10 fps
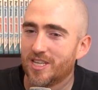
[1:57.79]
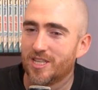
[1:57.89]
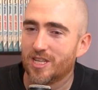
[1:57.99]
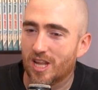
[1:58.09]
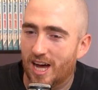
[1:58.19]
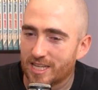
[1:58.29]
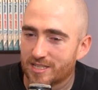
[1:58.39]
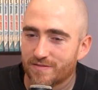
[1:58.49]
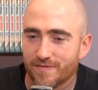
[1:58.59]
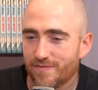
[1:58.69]
the
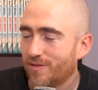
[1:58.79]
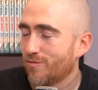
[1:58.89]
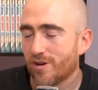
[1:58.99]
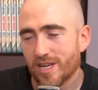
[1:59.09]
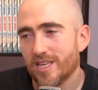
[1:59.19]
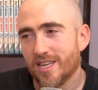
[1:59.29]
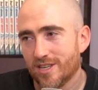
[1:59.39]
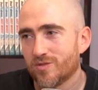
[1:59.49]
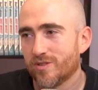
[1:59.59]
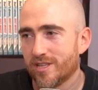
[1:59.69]
last 3
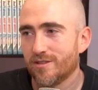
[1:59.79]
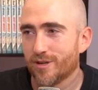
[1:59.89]
years, really,